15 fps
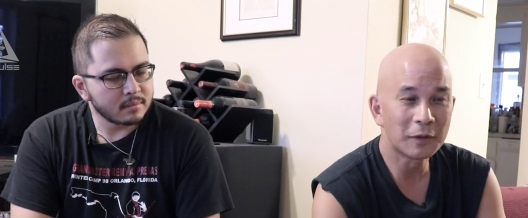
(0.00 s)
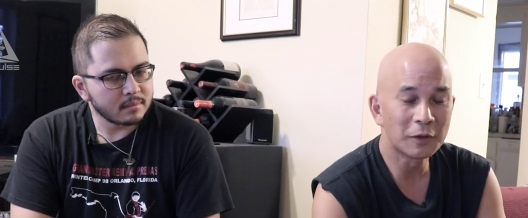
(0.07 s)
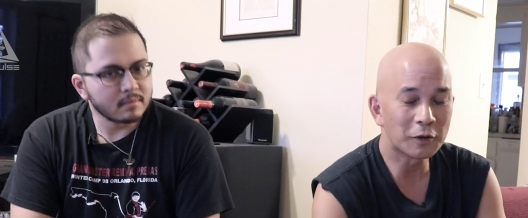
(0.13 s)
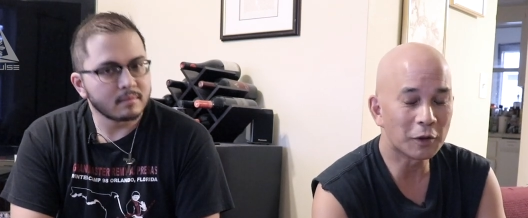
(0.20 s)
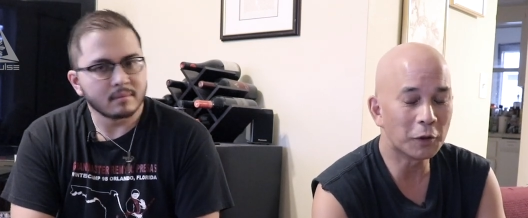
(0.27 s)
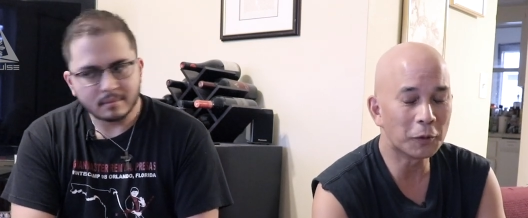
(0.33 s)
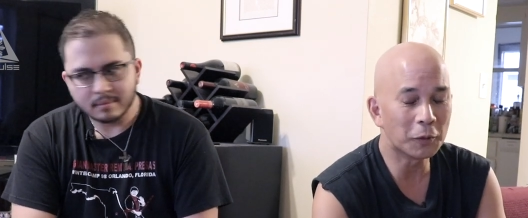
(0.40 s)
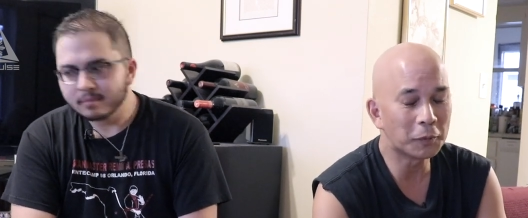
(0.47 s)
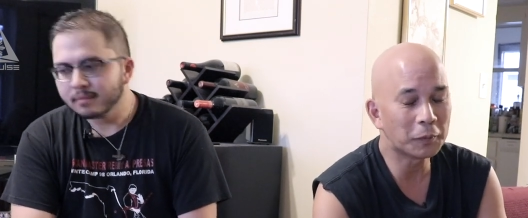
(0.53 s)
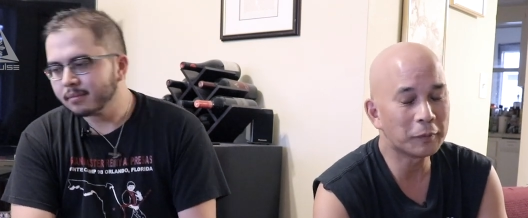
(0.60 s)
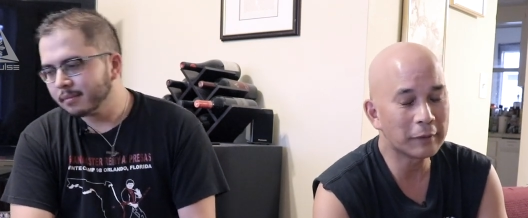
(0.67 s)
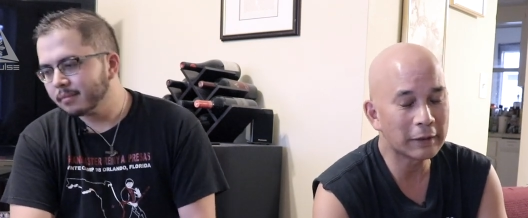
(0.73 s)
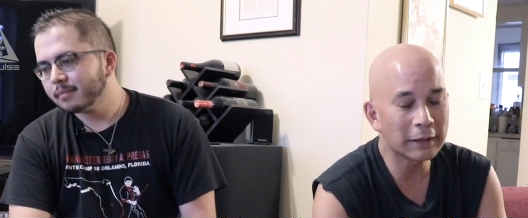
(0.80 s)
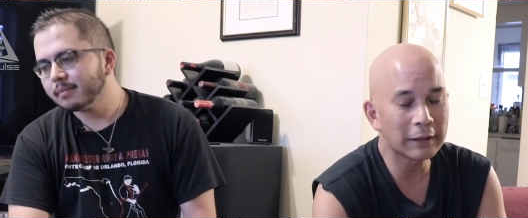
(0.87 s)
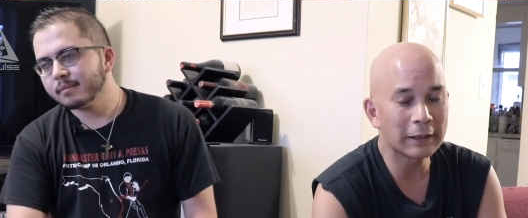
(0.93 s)
Speaker 1: So
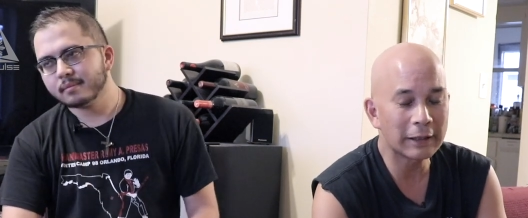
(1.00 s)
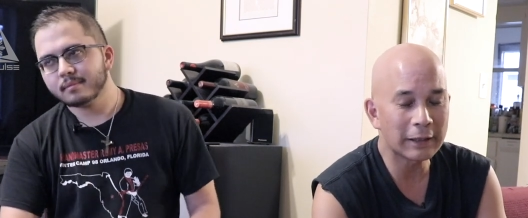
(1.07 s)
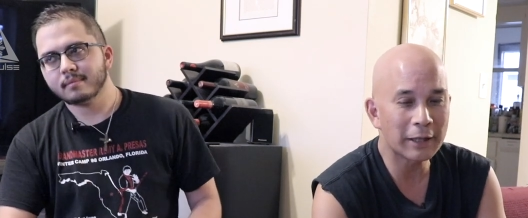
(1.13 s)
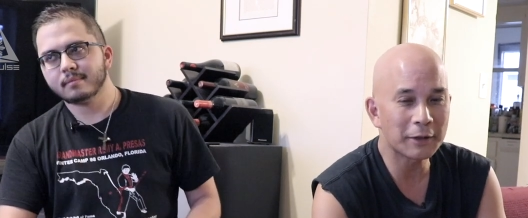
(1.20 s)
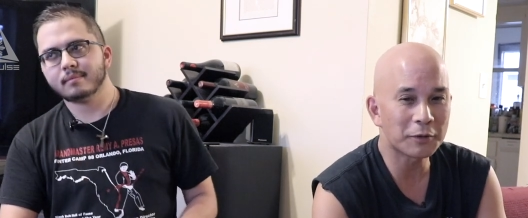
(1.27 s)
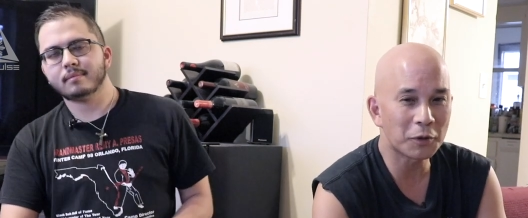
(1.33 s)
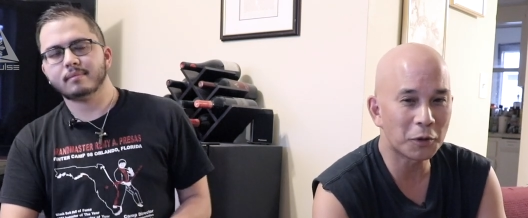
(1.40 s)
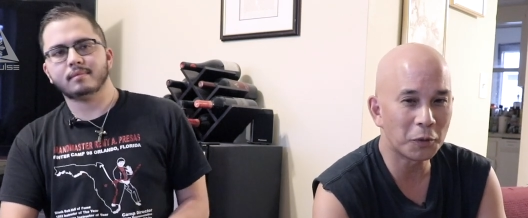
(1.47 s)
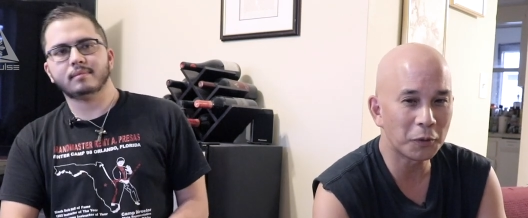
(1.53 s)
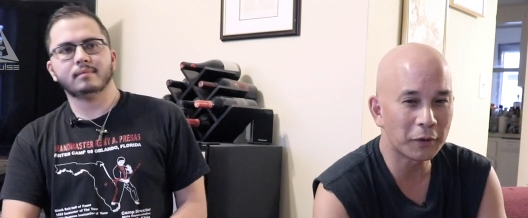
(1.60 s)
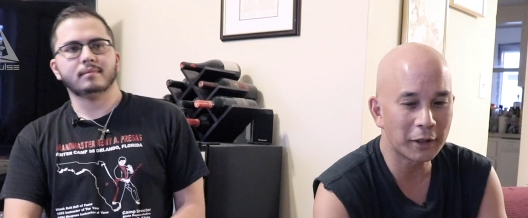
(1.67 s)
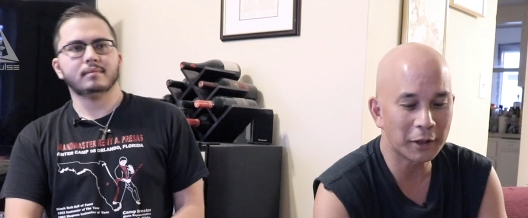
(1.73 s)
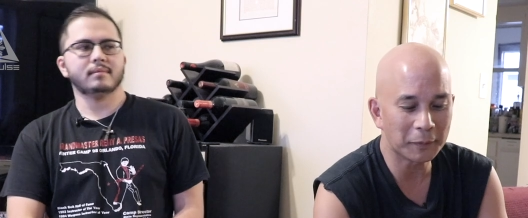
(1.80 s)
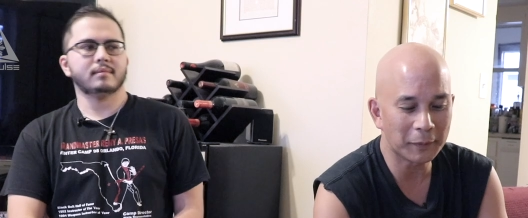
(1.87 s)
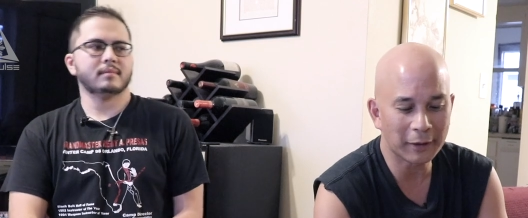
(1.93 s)
that's the whole
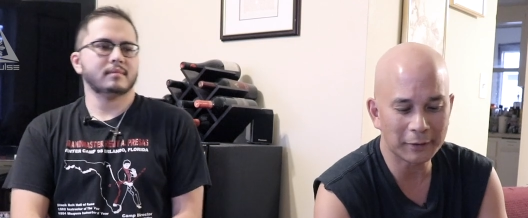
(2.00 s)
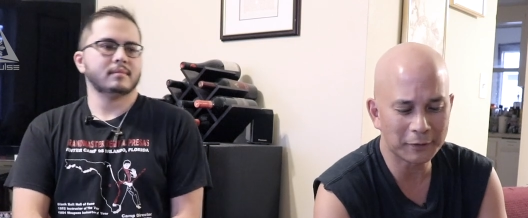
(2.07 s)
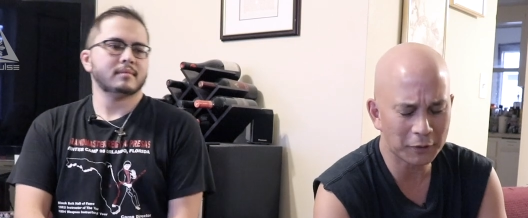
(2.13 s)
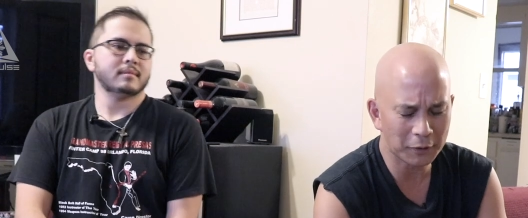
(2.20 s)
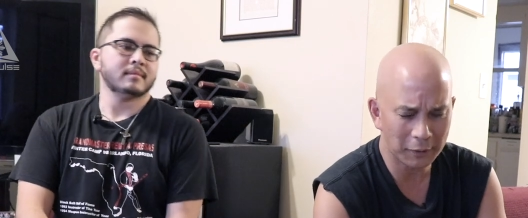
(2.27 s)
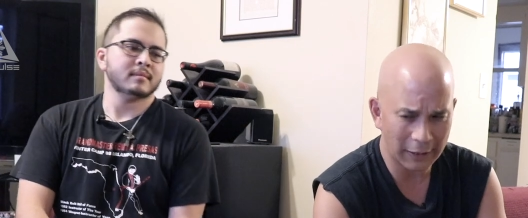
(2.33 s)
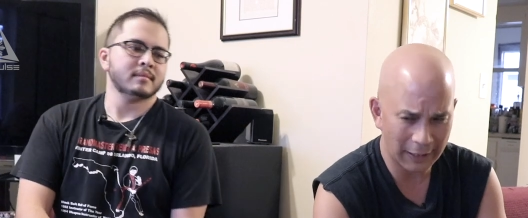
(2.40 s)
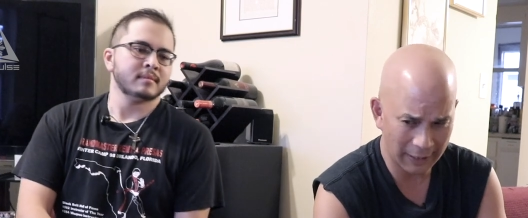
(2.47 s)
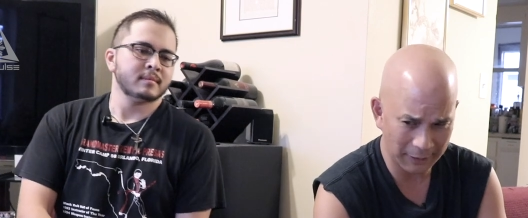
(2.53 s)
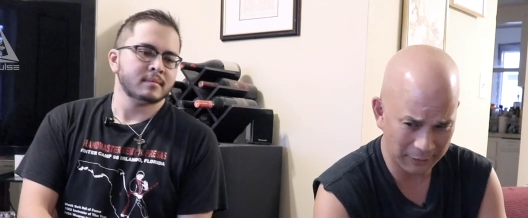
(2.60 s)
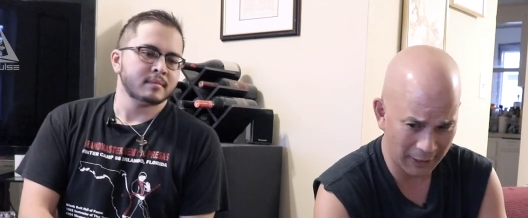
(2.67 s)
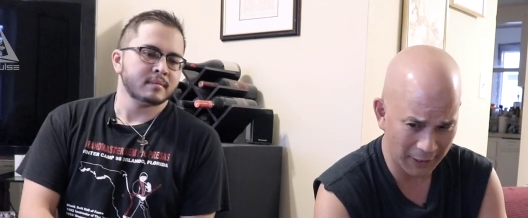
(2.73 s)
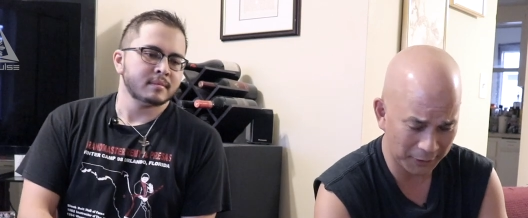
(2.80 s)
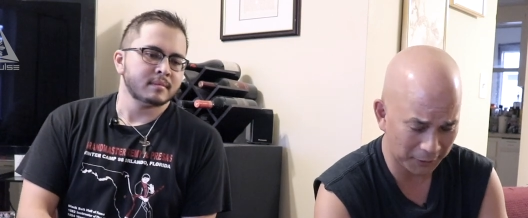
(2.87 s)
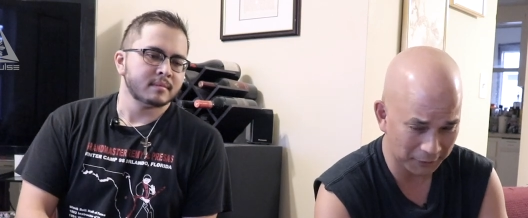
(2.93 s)
thing about it. So yeah,
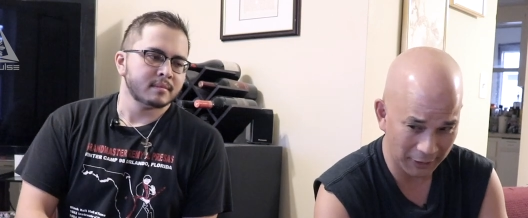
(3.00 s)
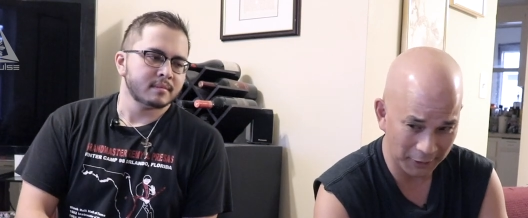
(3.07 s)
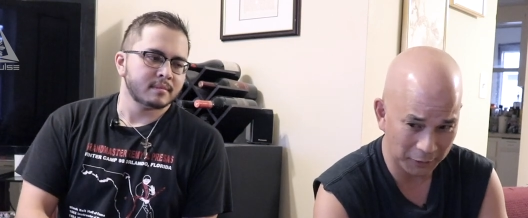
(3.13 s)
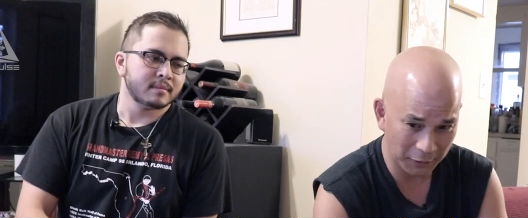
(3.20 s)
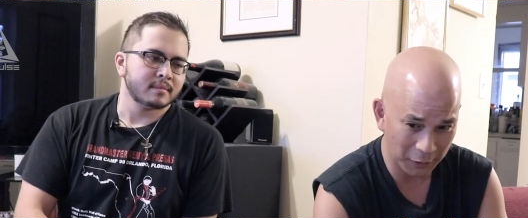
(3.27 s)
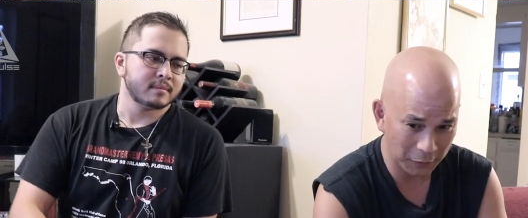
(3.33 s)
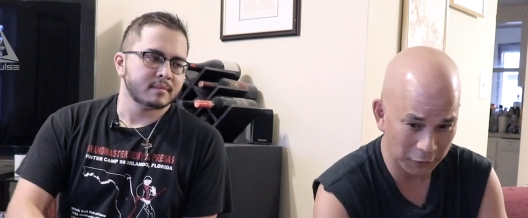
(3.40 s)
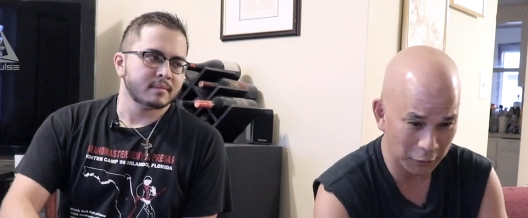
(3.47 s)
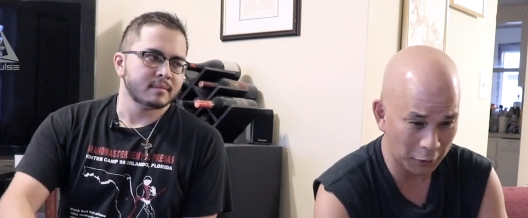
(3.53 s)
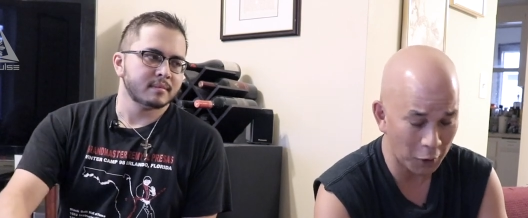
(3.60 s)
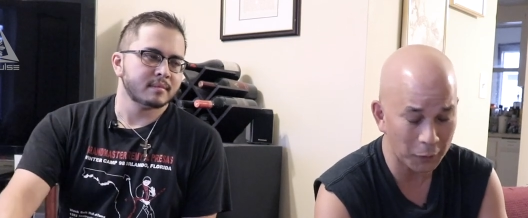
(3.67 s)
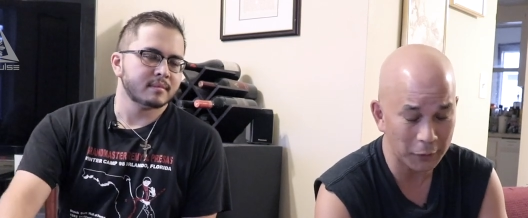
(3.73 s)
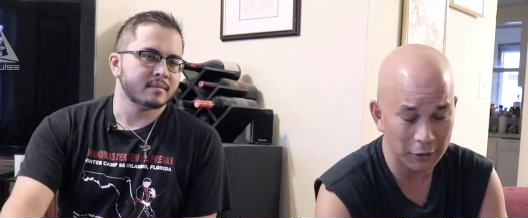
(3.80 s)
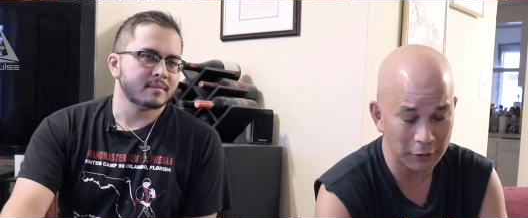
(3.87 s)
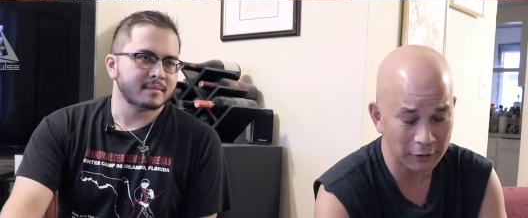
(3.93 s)
titles, I don't care what you
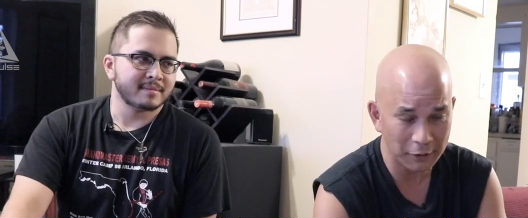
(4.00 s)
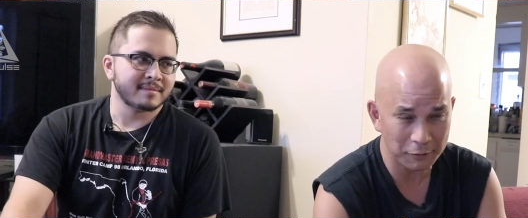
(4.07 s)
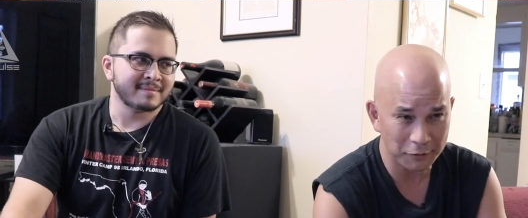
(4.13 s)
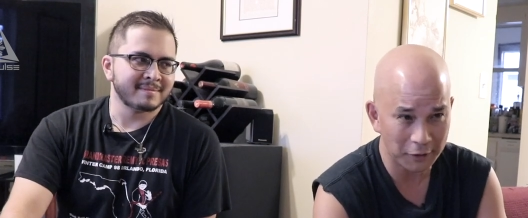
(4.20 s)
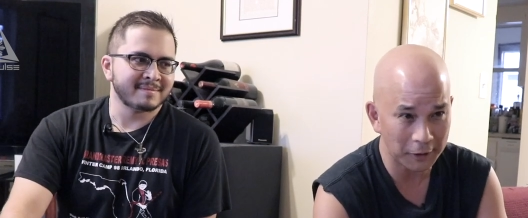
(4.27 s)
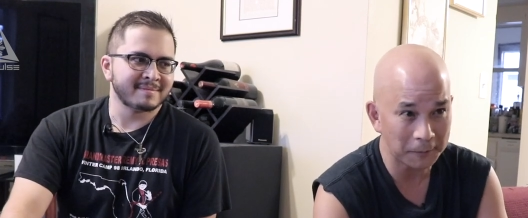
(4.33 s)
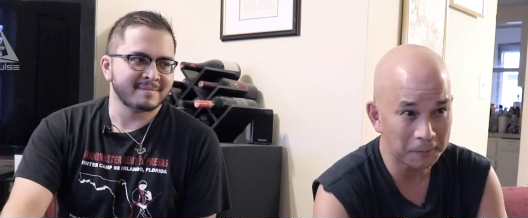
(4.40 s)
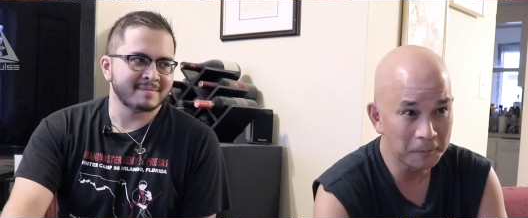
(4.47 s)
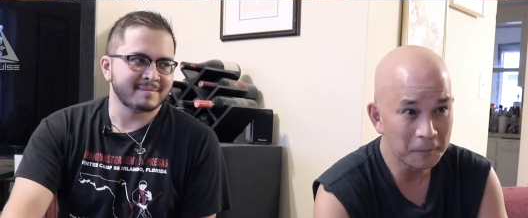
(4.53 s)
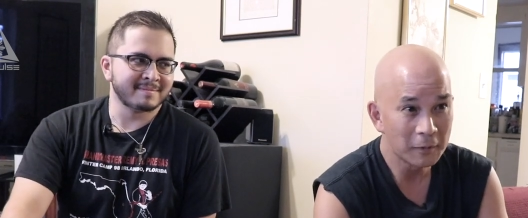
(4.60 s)
call me, just have fun.